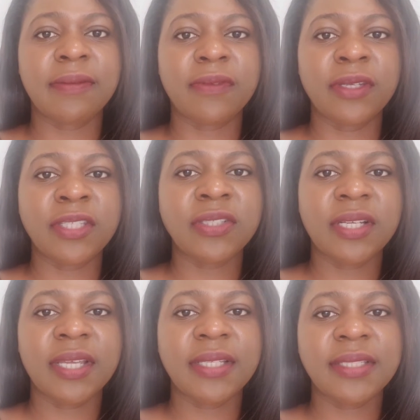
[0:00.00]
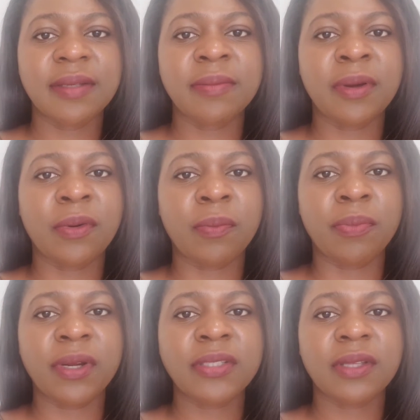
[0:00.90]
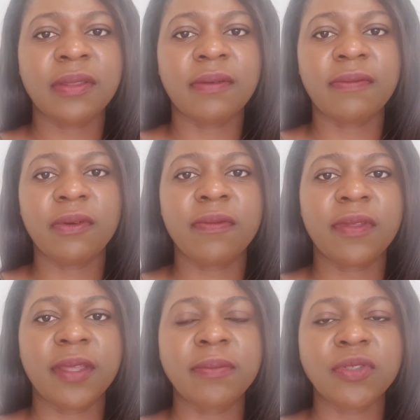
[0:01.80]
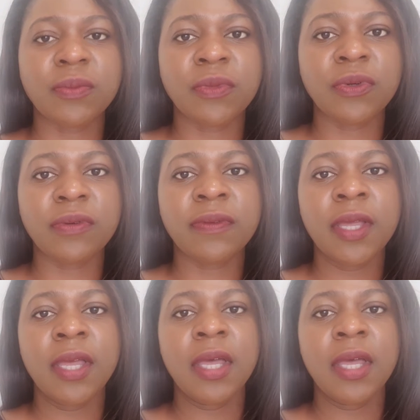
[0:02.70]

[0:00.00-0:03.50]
If you need to lay timber or bricks on the floor for them to move,